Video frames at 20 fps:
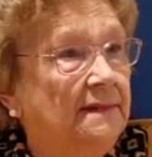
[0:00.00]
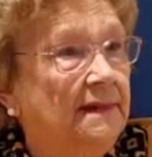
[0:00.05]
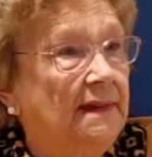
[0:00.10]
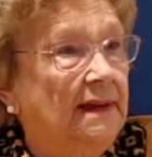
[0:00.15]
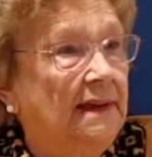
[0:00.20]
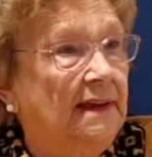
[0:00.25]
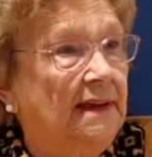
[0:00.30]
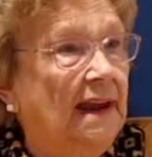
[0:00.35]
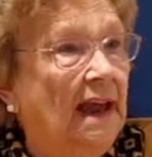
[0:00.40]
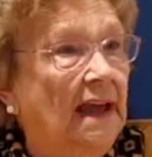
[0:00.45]

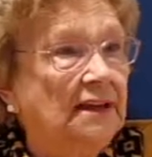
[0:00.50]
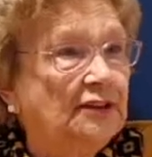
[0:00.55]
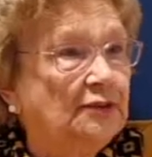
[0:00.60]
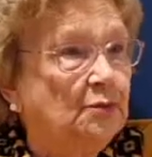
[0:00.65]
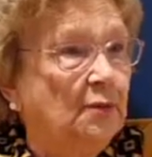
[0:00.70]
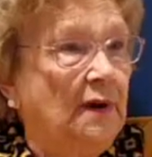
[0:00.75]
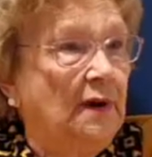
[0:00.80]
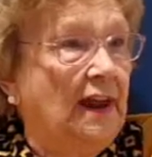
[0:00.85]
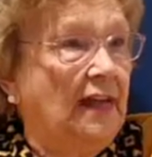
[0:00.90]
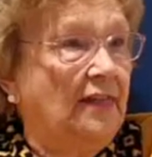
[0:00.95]
And that's
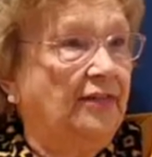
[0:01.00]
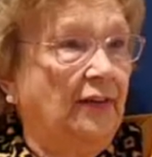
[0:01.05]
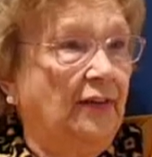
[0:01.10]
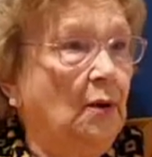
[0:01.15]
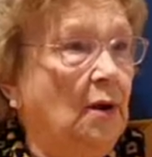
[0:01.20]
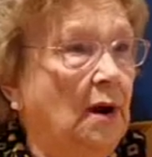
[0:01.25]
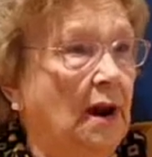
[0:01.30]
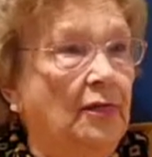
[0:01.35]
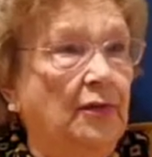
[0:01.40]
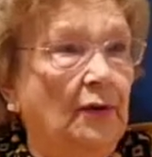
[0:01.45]
what I thought.
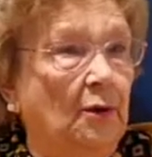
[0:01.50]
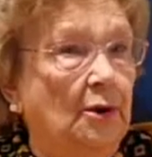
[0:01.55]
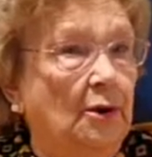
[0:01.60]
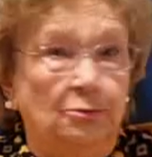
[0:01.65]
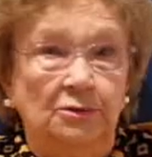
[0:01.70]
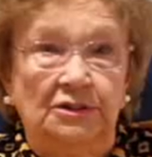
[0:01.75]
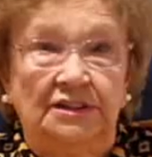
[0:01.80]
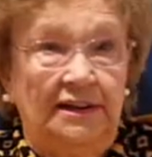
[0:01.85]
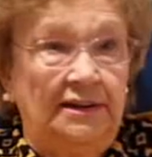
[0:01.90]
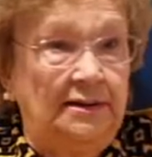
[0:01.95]
I thought I was
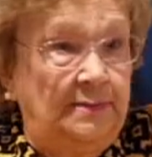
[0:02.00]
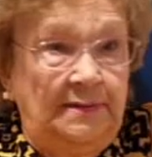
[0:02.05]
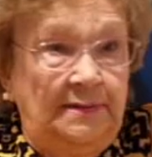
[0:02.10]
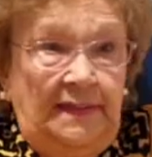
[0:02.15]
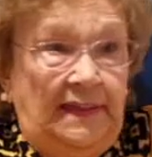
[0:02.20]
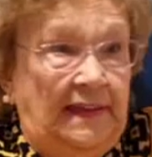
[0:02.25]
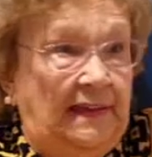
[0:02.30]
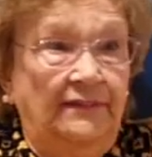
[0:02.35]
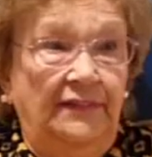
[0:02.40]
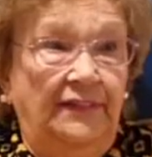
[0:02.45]
going to be
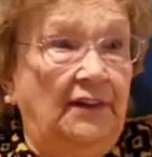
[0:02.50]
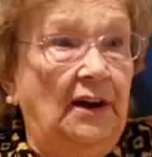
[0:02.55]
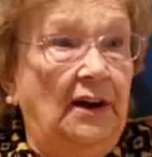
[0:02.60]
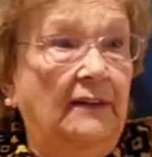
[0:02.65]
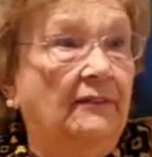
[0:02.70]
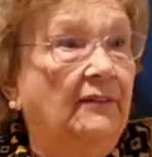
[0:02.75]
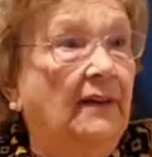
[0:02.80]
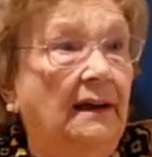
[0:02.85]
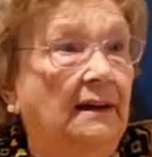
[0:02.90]
there forever.